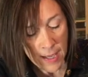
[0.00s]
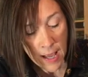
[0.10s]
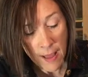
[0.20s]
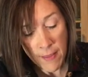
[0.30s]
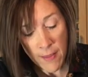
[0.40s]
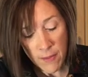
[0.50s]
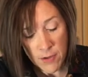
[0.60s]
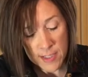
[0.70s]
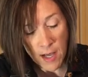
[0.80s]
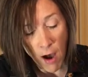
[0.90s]
And then
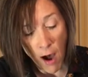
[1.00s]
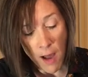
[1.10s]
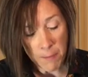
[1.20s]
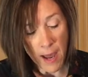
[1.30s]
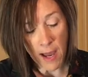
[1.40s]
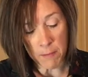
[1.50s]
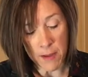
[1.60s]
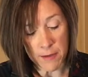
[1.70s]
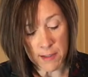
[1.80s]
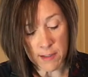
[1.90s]
there's the hot pack
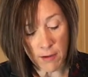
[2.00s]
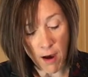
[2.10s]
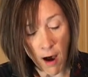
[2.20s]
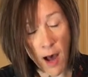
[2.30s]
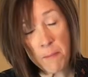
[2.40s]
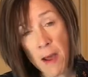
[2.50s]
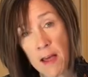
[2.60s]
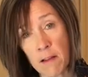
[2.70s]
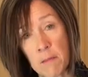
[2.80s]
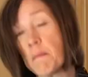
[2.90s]
method. So the hot
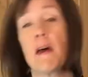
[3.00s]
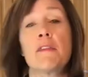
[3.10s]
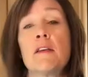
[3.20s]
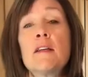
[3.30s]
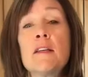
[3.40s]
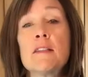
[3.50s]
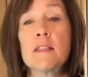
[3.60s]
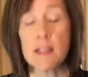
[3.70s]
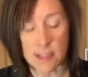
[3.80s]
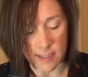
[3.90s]
pack method
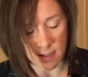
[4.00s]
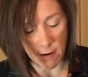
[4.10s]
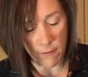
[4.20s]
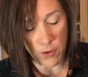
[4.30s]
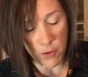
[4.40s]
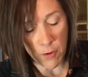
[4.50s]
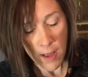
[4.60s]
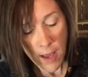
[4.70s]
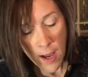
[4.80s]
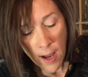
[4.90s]
consists of you
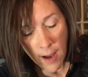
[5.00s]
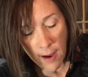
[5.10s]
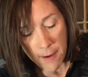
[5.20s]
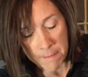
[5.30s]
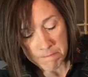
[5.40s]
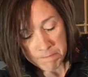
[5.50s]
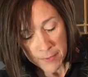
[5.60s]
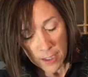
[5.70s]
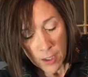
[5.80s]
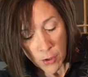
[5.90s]

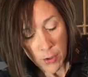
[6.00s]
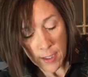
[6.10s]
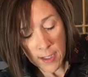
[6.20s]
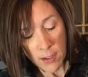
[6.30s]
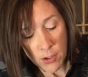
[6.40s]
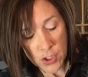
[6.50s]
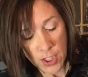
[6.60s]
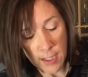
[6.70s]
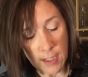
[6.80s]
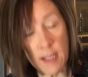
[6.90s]
cooking your
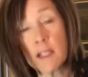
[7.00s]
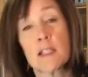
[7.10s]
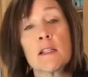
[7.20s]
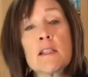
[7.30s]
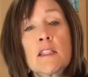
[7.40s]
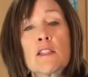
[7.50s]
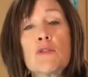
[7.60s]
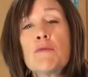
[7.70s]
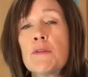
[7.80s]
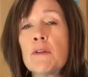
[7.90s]
chicken until it's
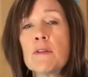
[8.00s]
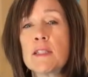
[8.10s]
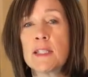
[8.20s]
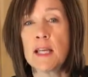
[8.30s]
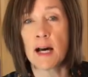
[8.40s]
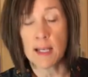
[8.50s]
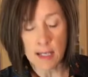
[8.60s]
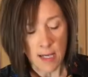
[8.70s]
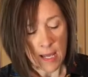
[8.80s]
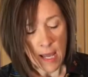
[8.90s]
2/3 done,
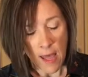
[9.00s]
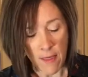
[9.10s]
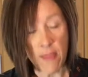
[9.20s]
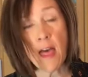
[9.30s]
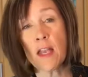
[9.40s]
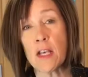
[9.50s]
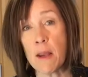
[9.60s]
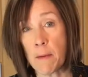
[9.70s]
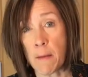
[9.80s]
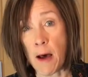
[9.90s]
and then
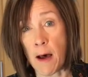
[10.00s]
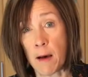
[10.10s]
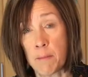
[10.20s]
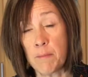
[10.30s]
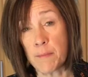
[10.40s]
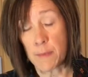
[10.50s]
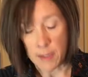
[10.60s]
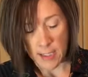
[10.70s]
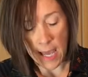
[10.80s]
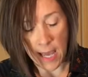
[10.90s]

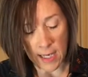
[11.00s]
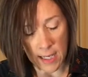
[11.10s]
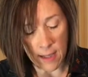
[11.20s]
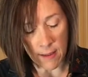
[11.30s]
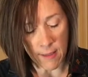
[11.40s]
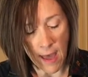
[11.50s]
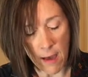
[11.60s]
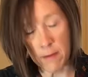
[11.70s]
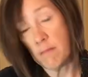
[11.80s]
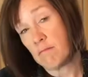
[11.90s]
canning it in
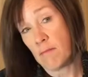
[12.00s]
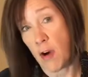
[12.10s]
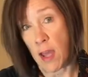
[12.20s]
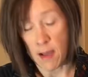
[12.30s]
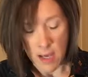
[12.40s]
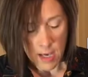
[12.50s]
that way.